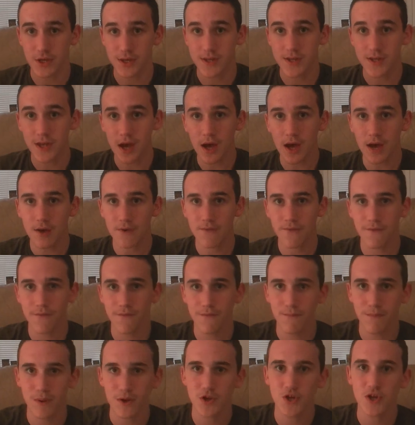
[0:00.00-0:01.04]
tough,
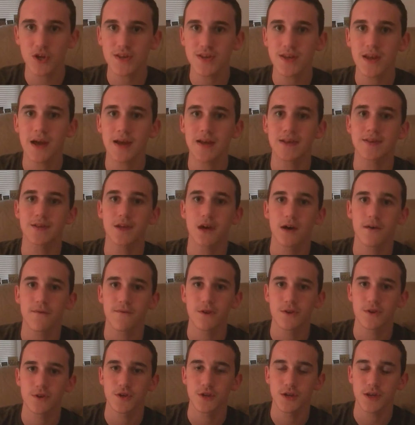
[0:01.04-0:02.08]
but she's not as tough
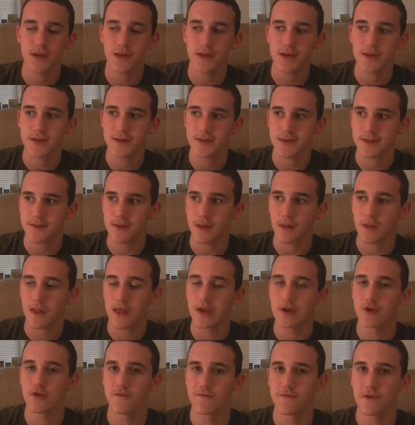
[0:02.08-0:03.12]
as she is in the
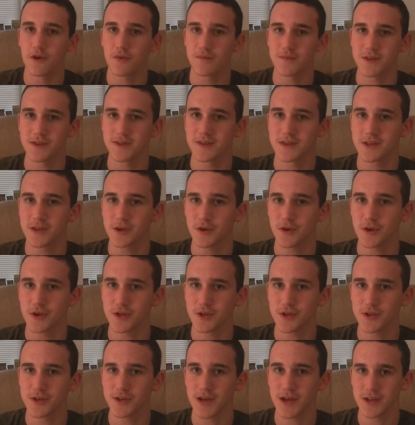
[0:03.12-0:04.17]
later films in the series.
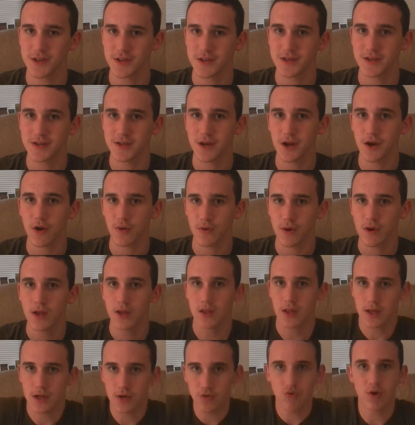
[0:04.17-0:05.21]
She's not just,
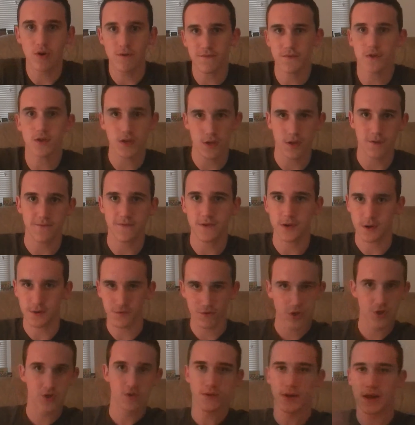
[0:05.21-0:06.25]
like gruff tough,
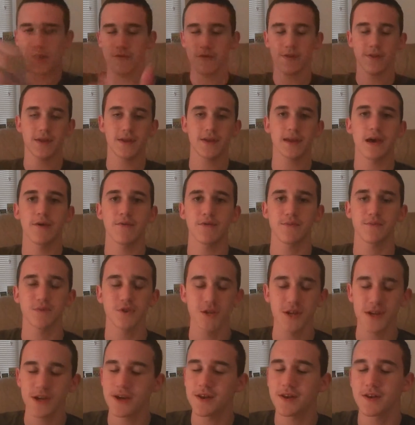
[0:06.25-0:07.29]
shooting everything down with a
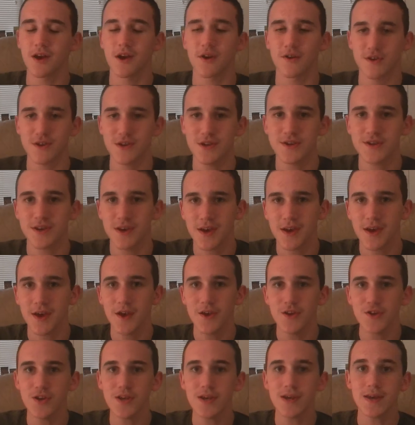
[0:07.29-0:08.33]
machine gun. No, she
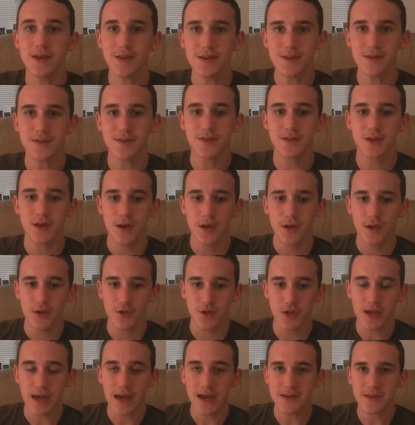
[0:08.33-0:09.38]

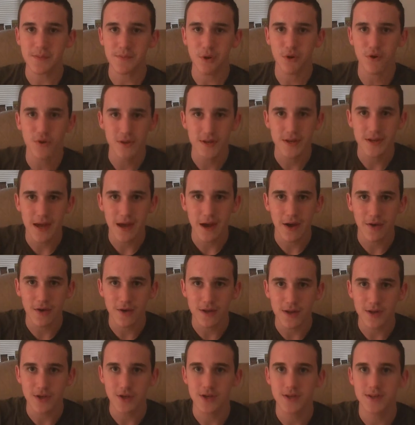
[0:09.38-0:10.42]
has a personality.
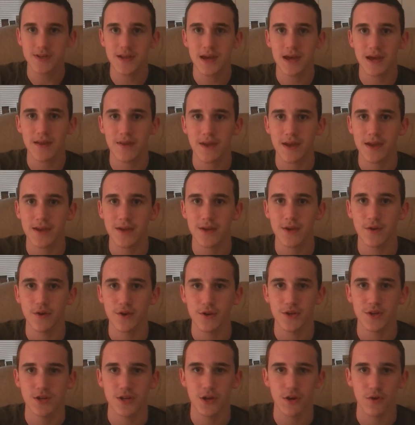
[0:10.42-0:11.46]
She's not like,
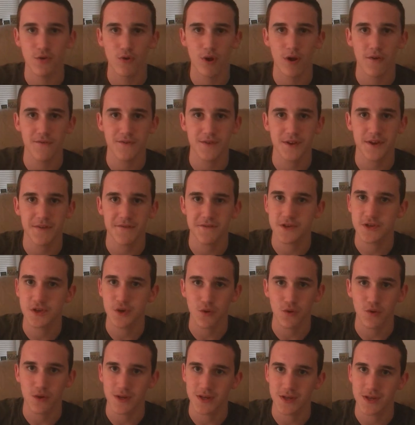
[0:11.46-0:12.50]
just a gruff tough
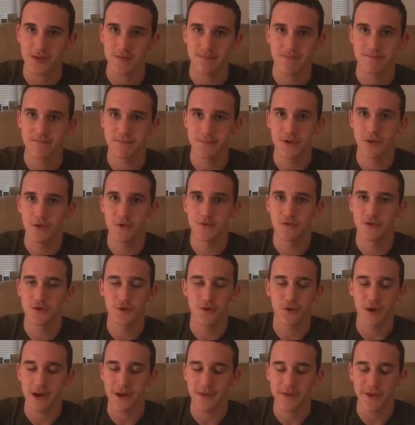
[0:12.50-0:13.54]
soulless douche
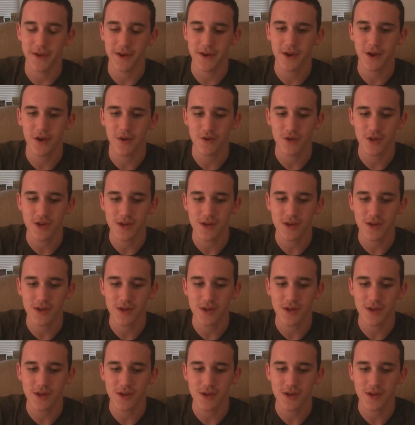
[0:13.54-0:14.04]
or anything. No,